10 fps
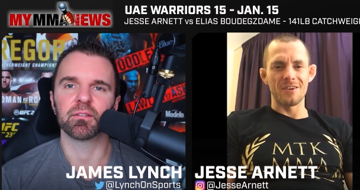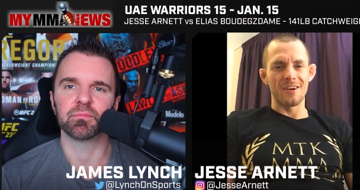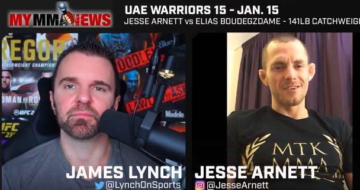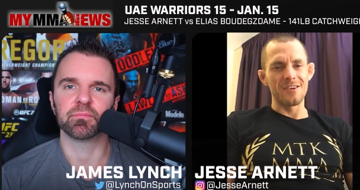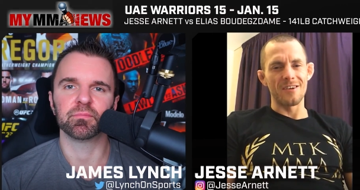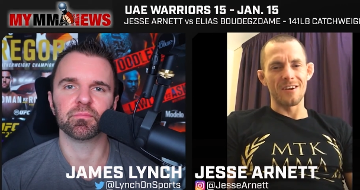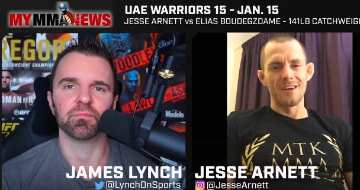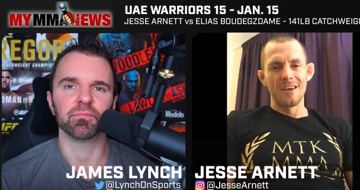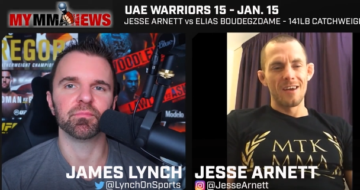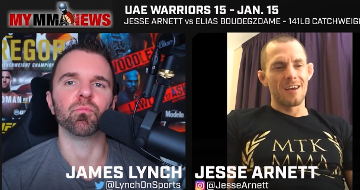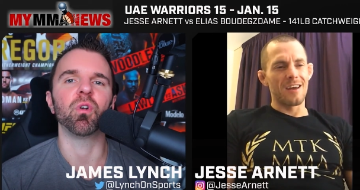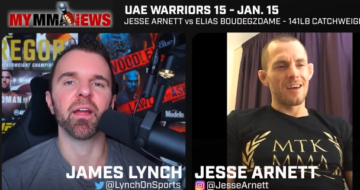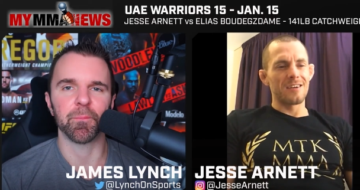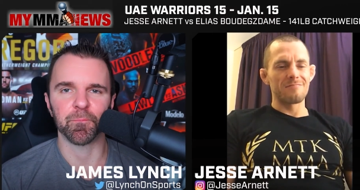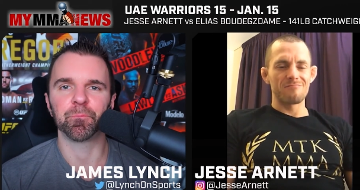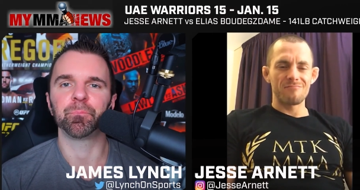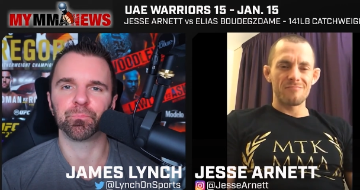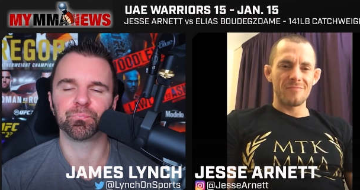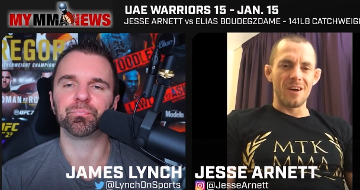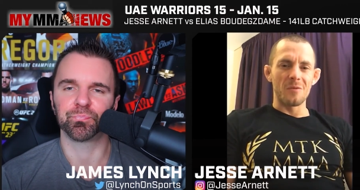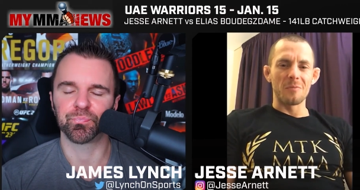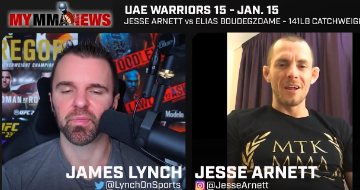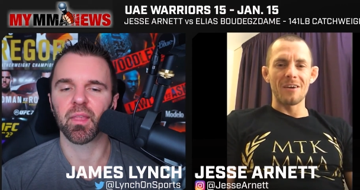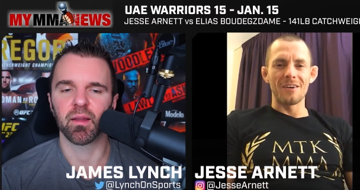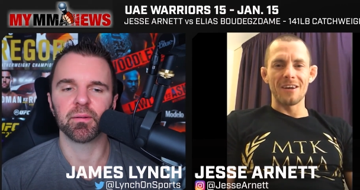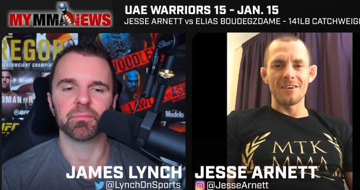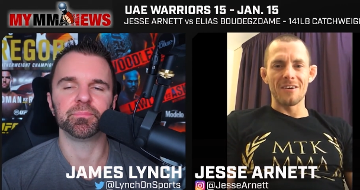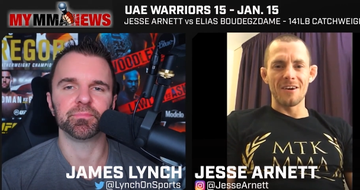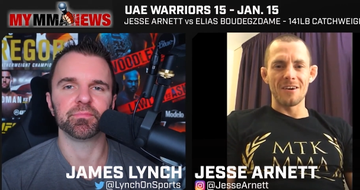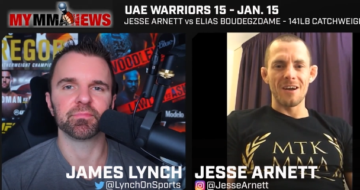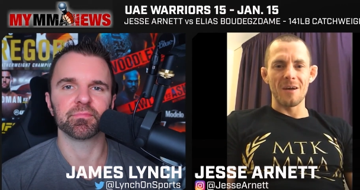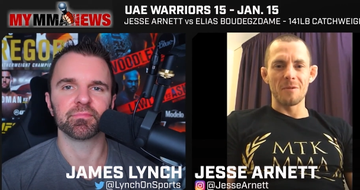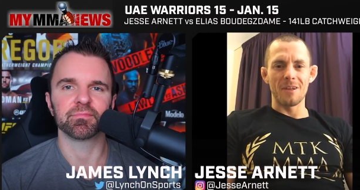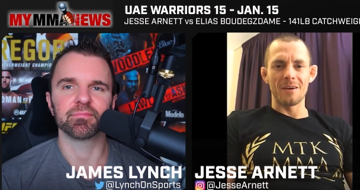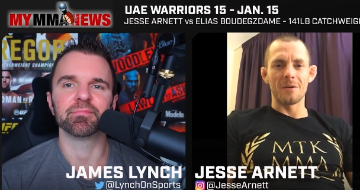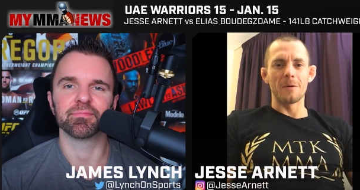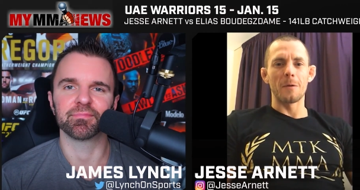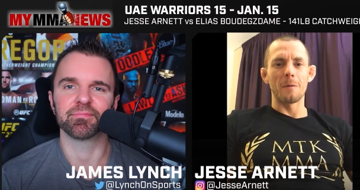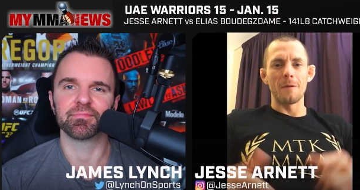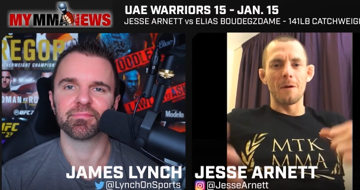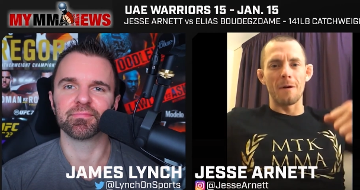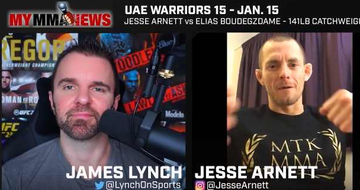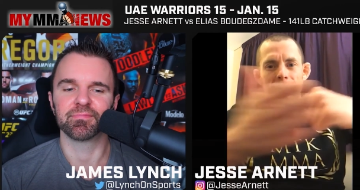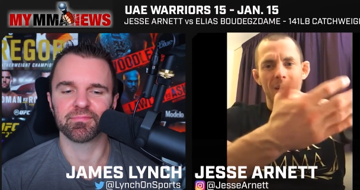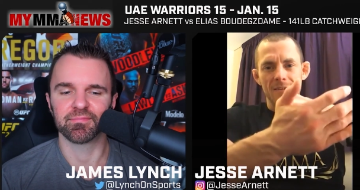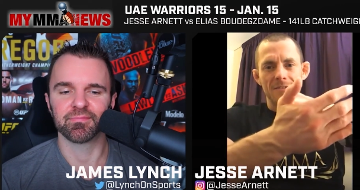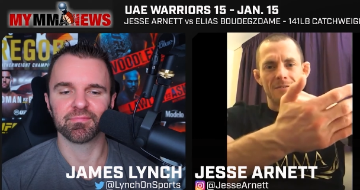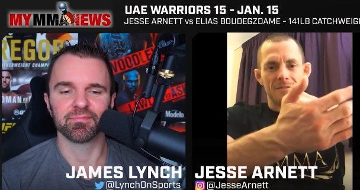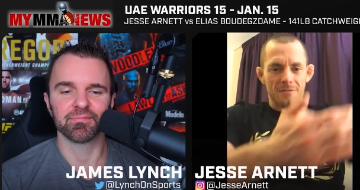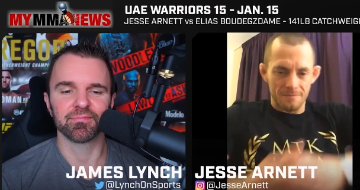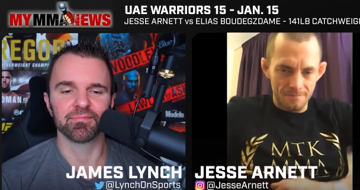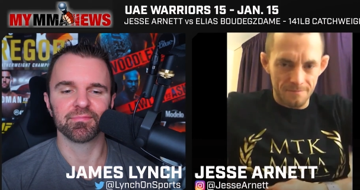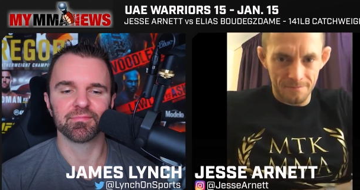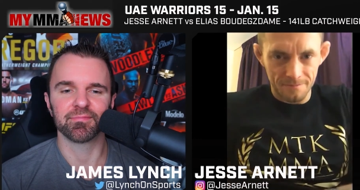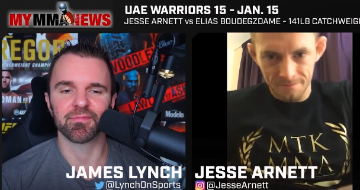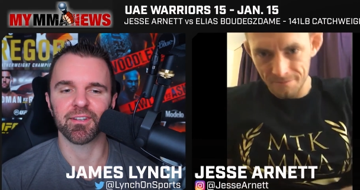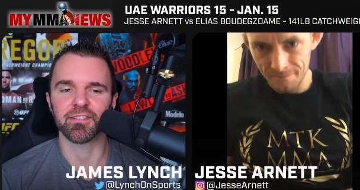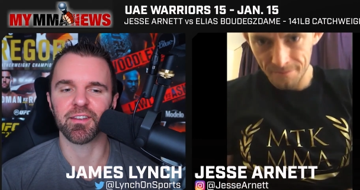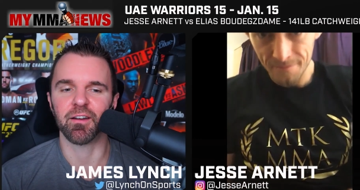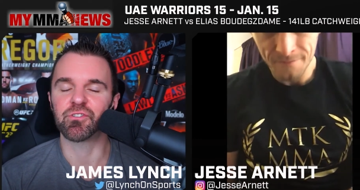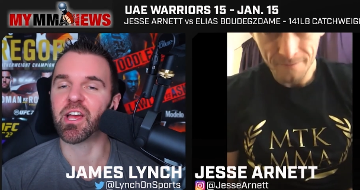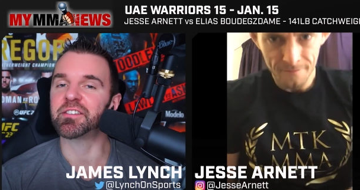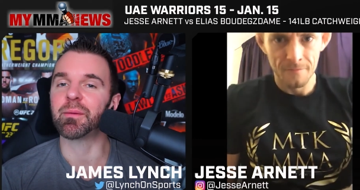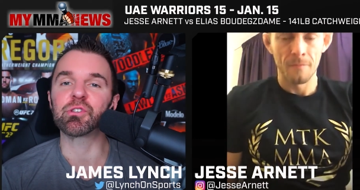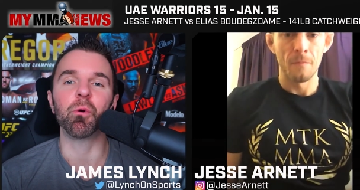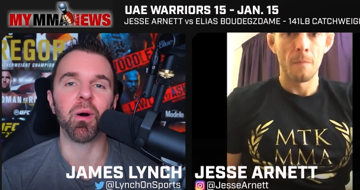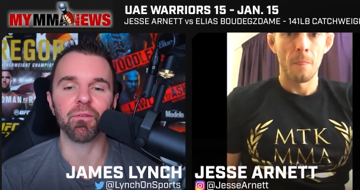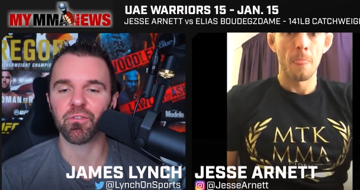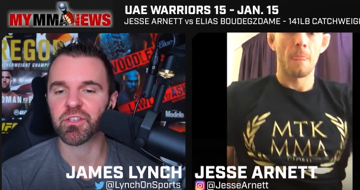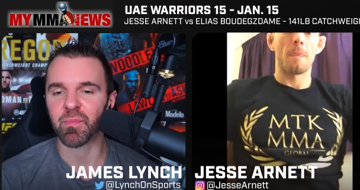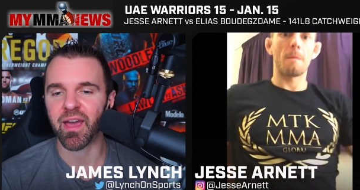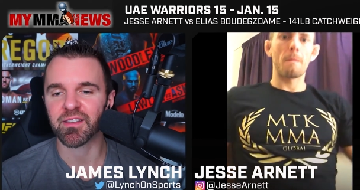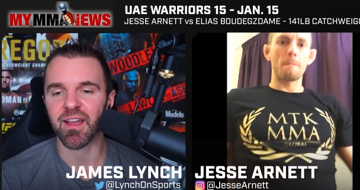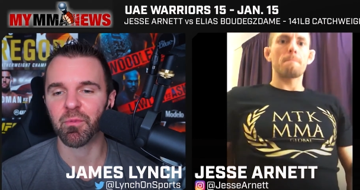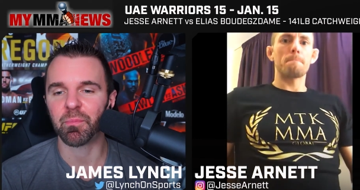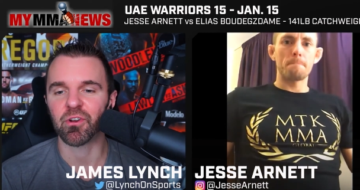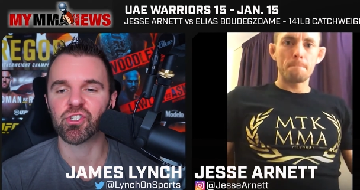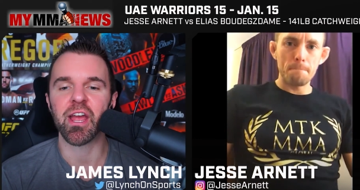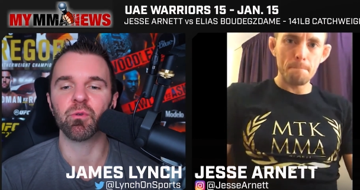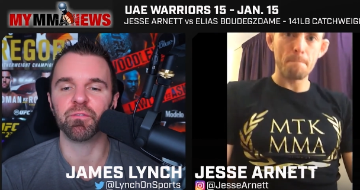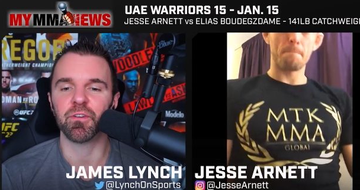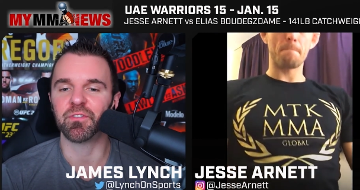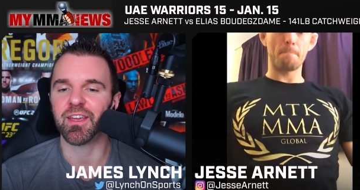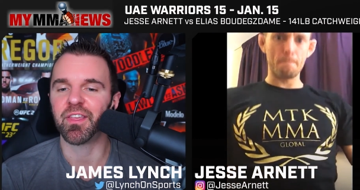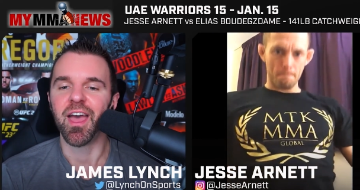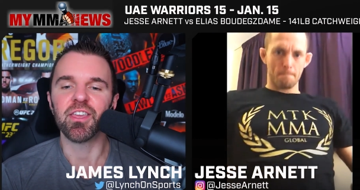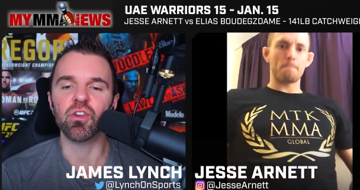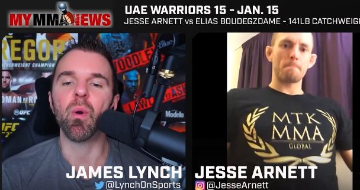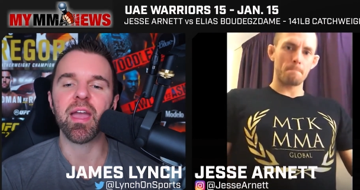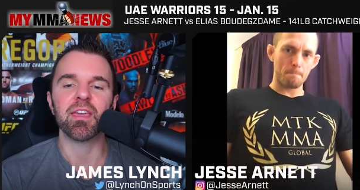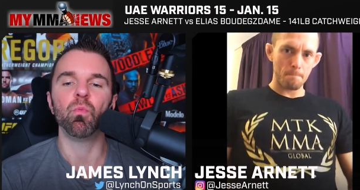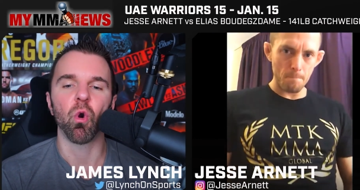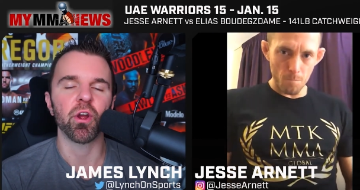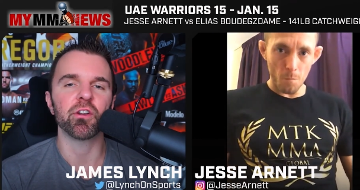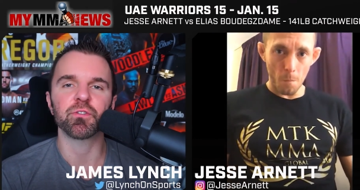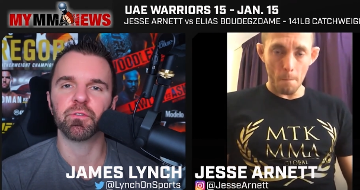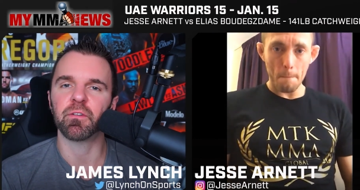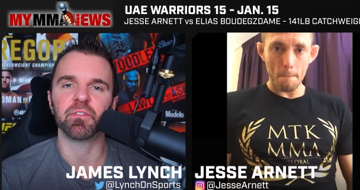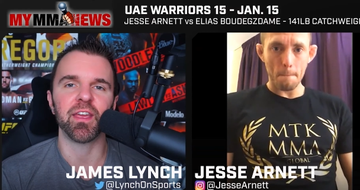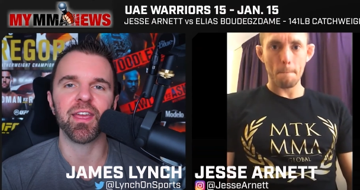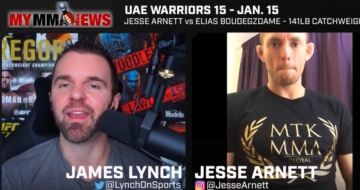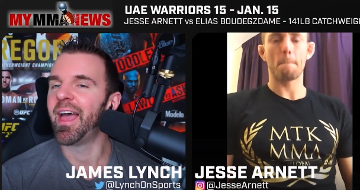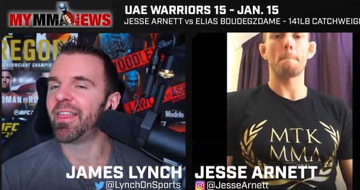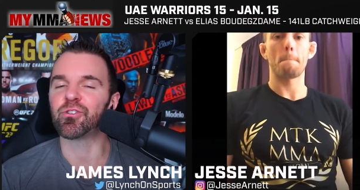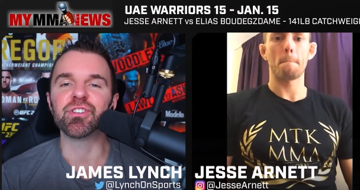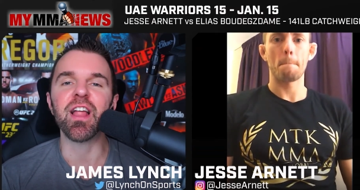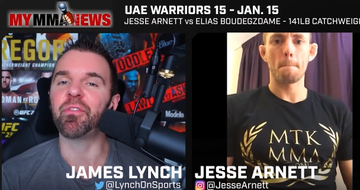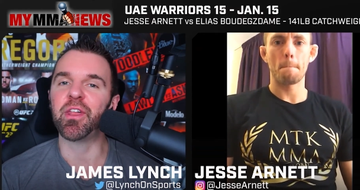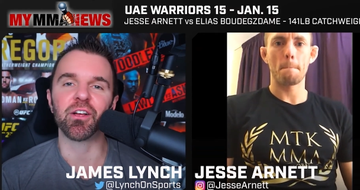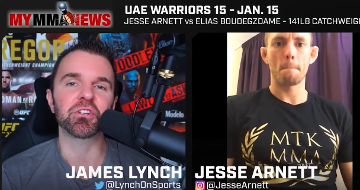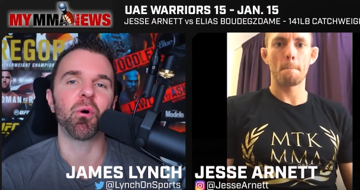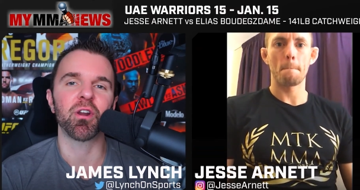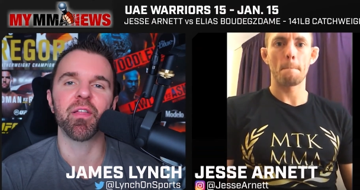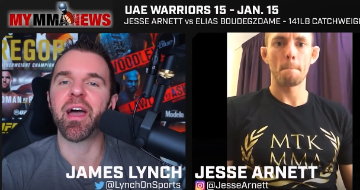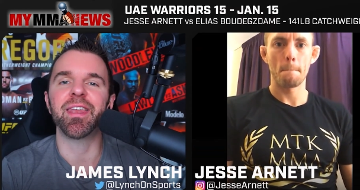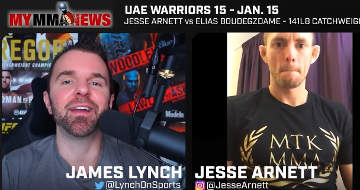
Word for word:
Speaker 1: out here either. Right. And I don't plan on getting hurt. I plan on doing the hurting, right? So
Speaker 2: Good stuff. Jesse, I'm so pumped for this, man. It's coming up here January 15th, UAE Warriors 15. There's nothing else going on that